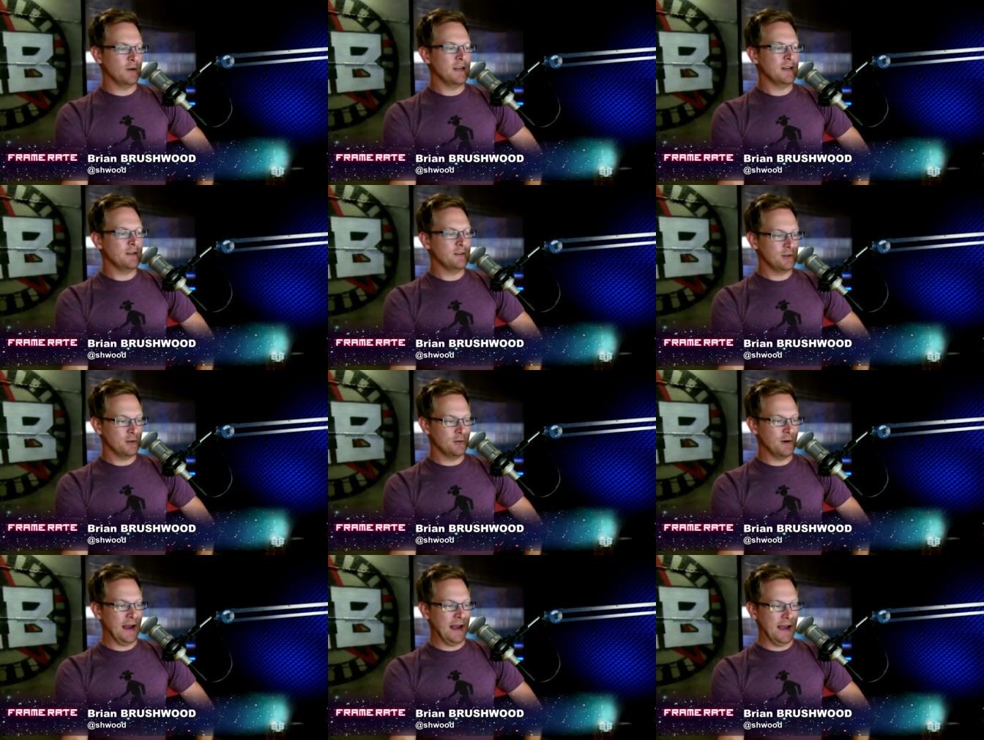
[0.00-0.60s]
we
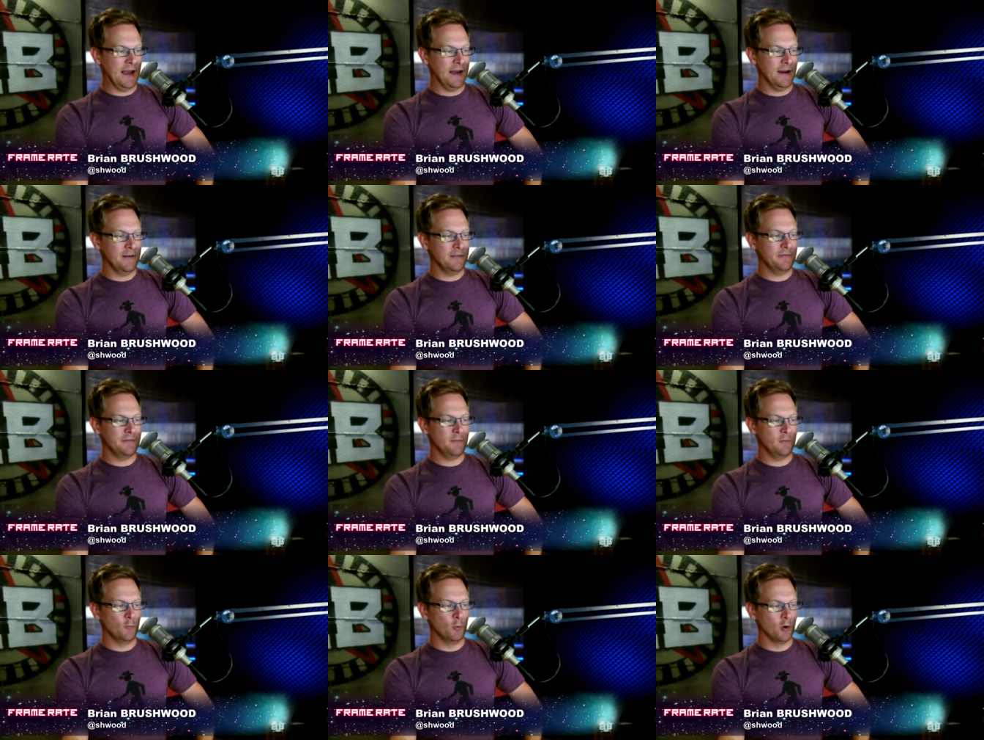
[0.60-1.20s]
do
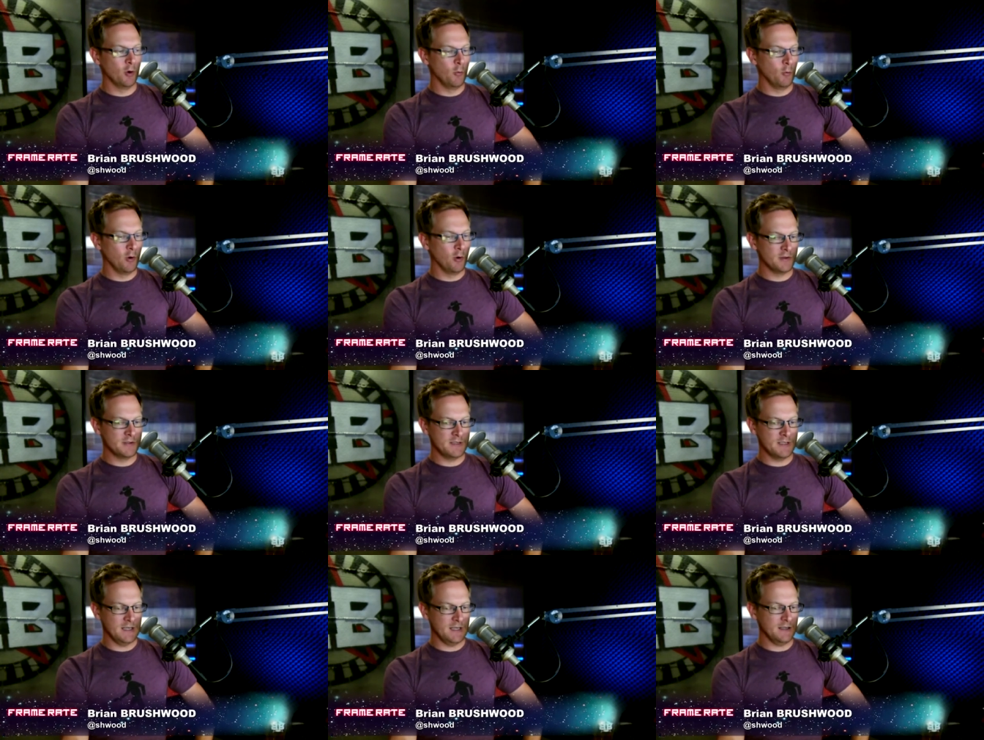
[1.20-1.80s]
have World War
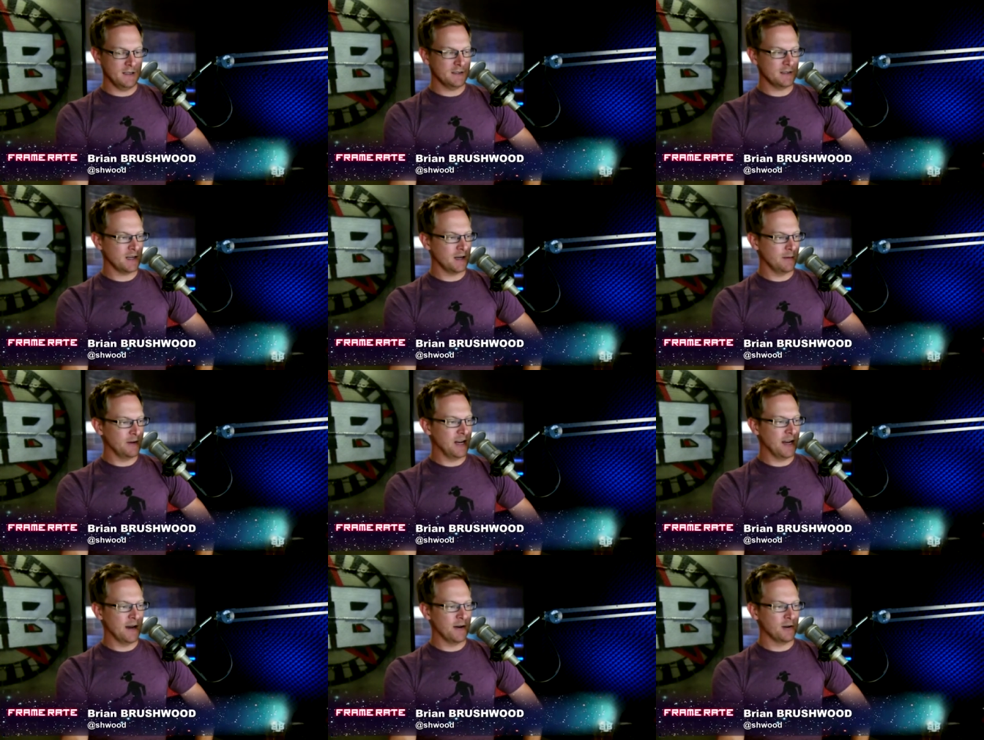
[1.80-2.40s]
Z is
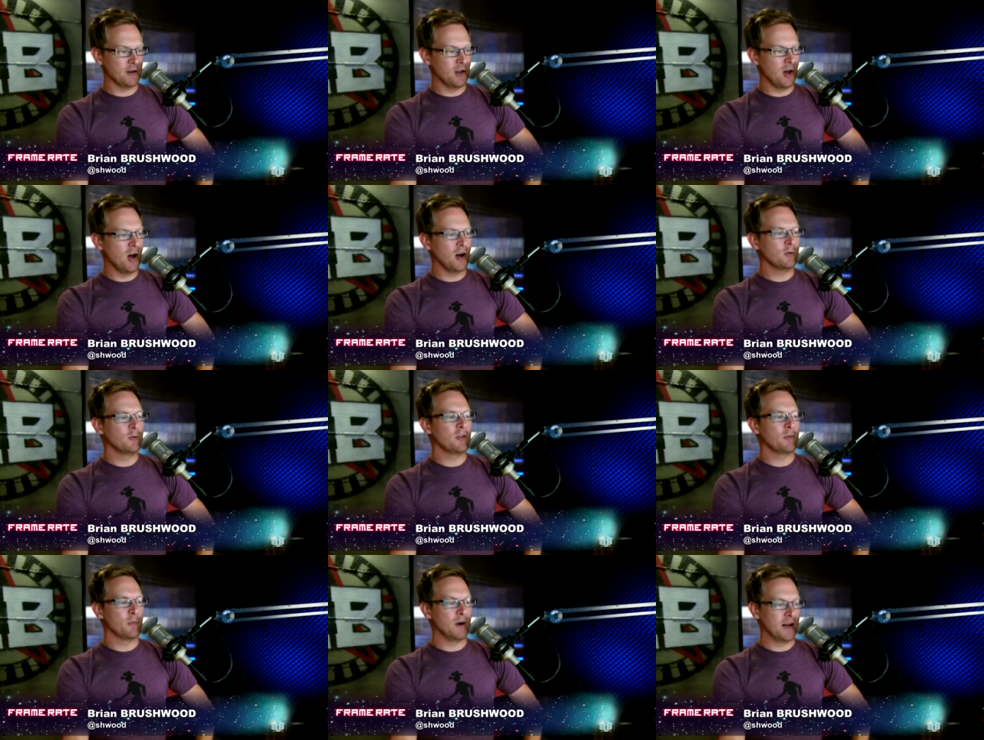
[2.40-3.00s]
coming out along
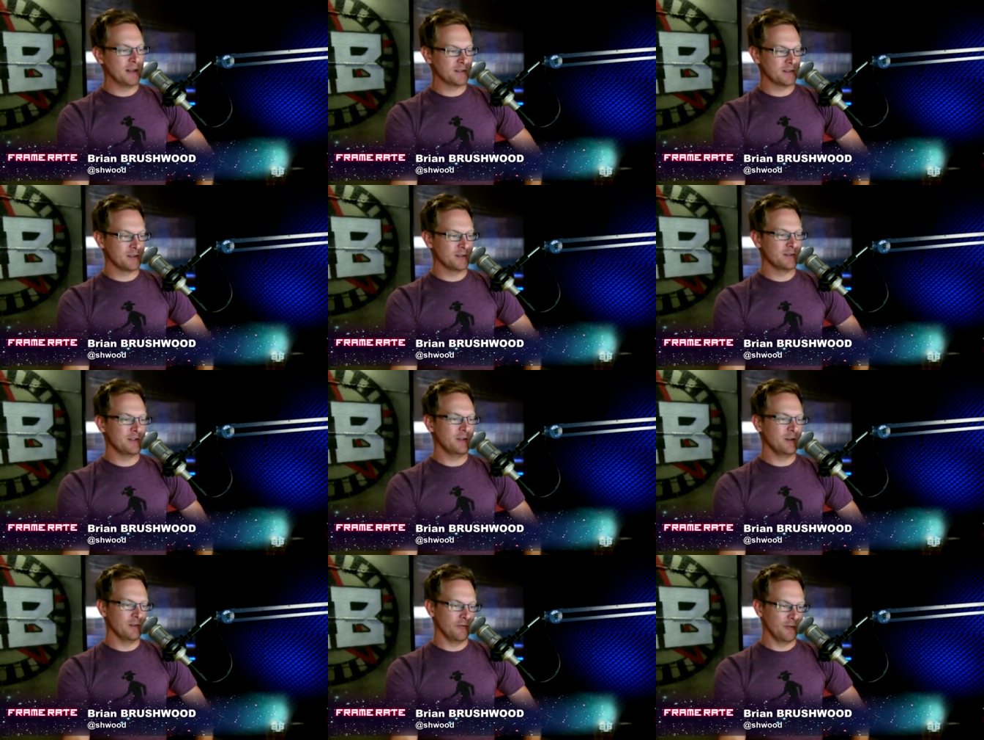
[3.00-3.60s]
with
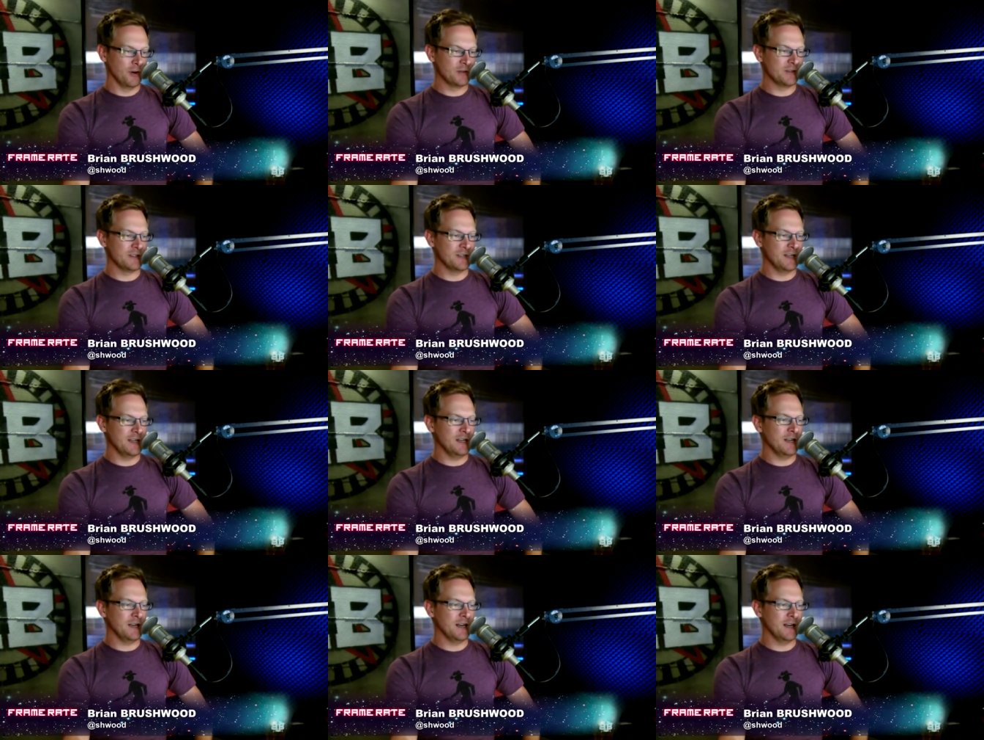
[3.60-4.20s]
Monsters University.